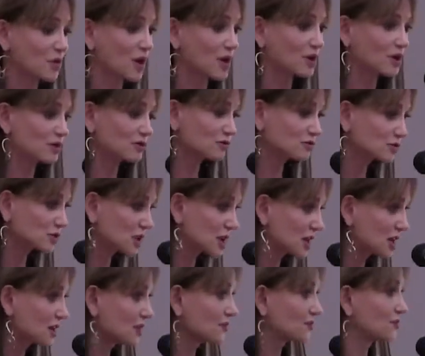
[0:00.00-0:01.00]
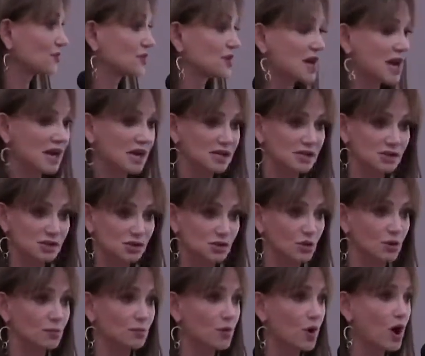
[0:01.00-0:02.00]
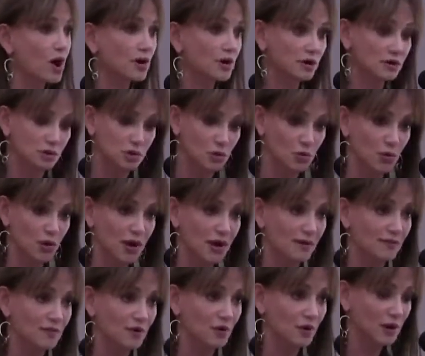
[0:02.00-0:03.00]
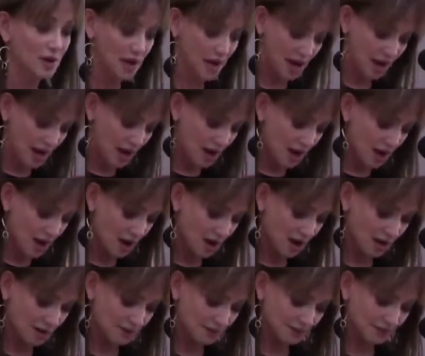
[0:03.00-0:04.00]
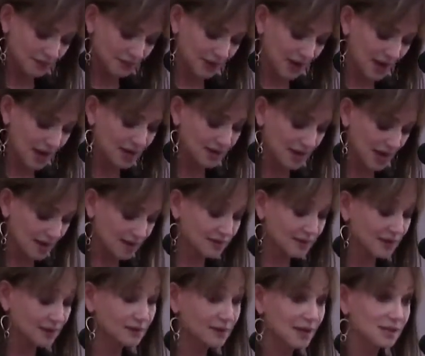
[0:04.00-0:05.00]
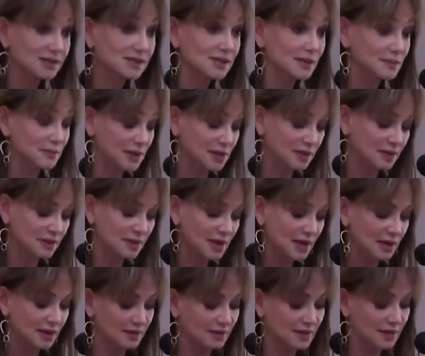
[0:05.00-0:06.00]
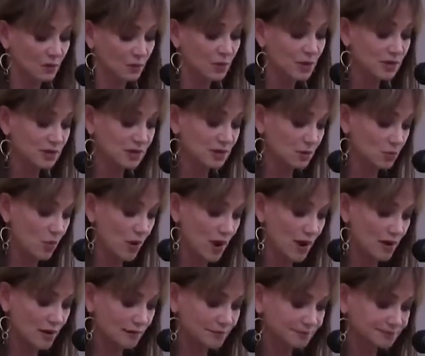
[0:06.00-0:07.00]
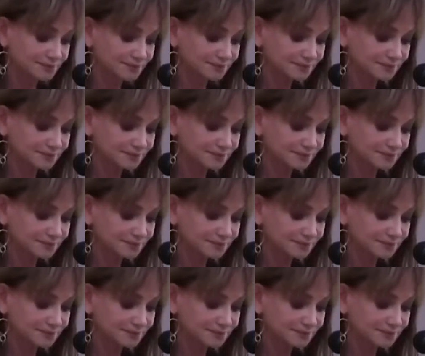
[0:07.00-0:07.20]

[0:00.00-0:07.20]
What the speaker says: a great understanding of finance or product or whatever. And I think that's something that we did well.